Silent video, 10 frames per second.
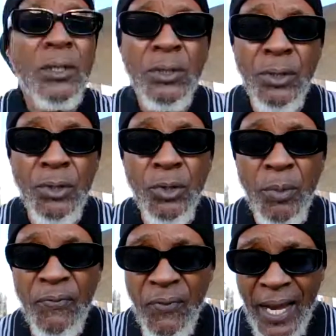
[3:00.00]
You've
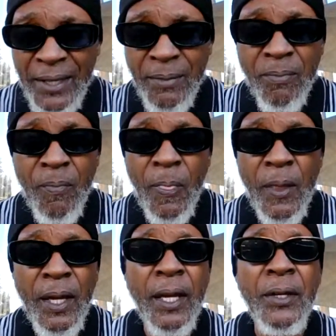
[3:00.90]
been fighting
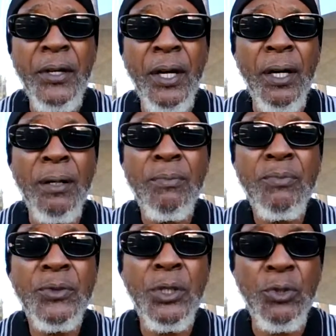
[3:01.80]
and
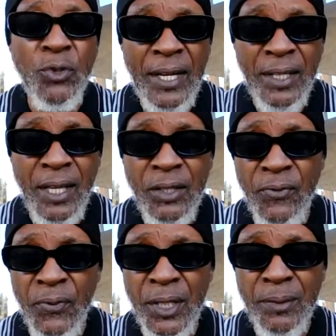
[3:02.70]
trying to gain your
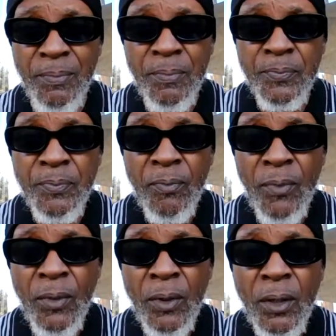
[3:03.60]
freedom.
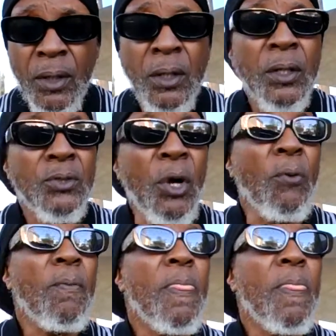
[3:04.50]
So